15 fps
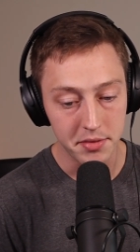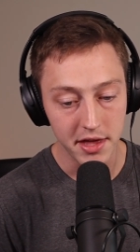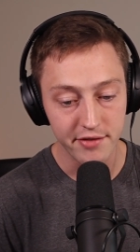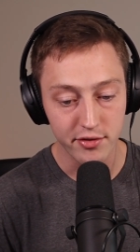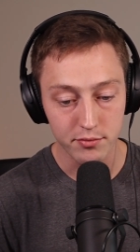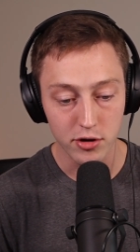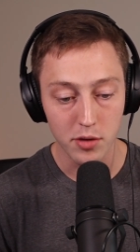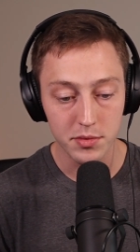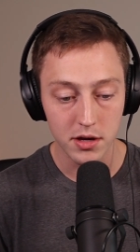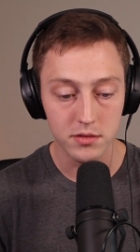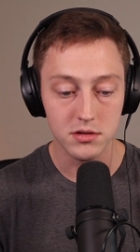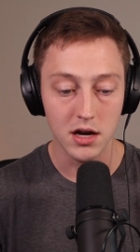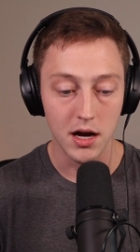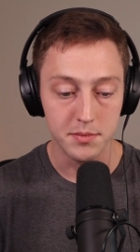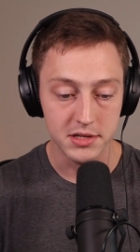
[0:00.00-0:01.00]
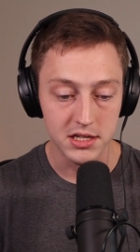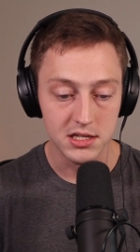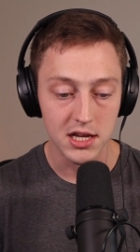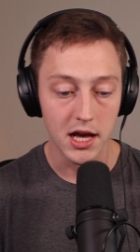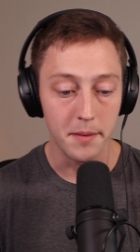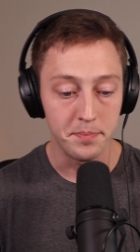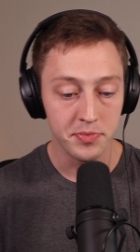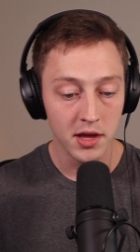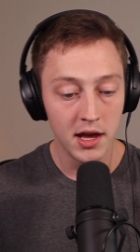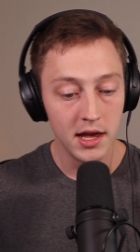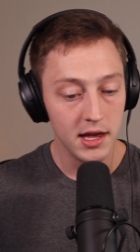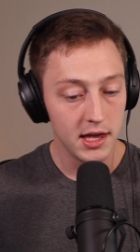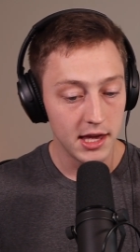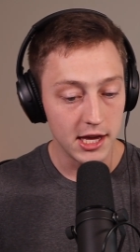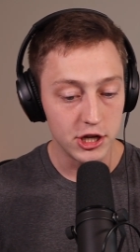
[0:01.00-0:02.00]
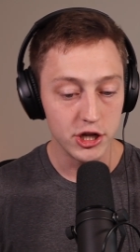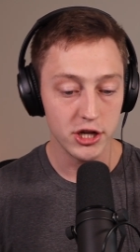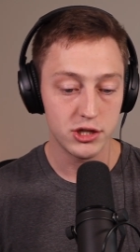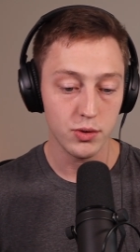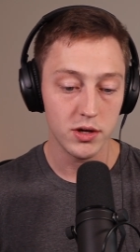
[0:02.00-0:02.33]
Then from Romeo Doubs, he said, he just